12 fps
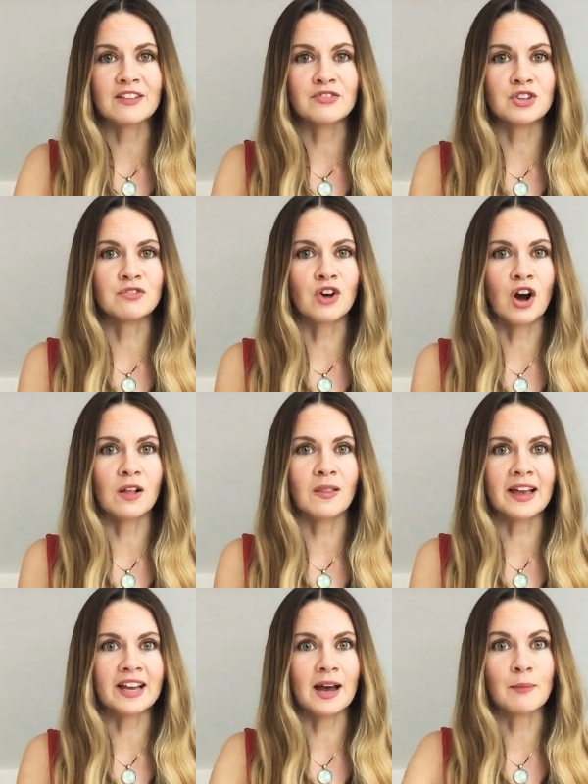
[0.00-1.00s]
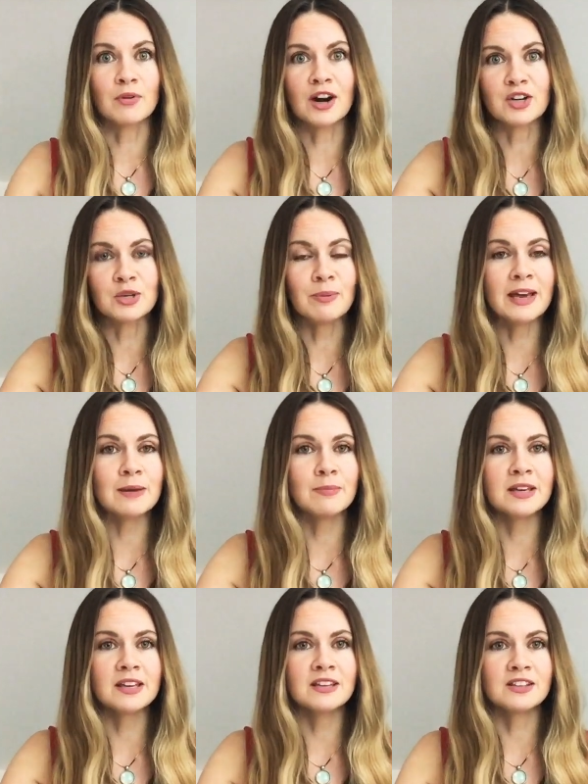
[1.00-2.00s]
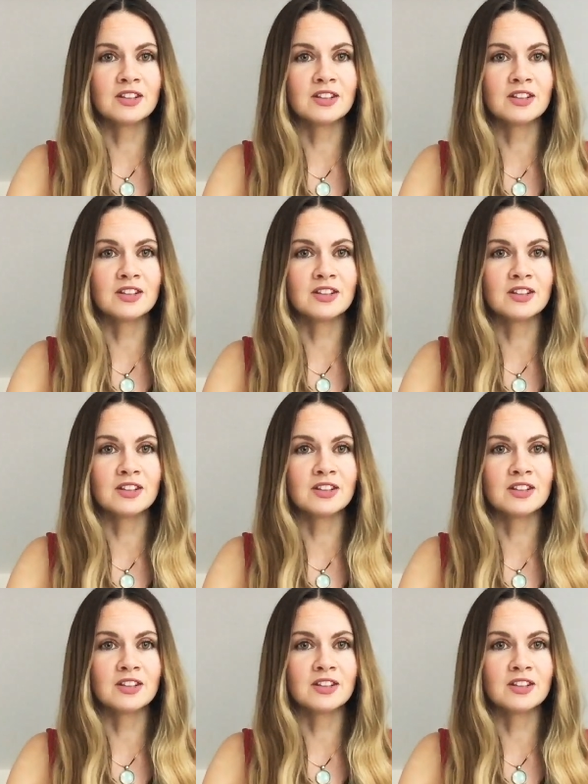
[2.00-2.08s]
if you've got like a brand new baby,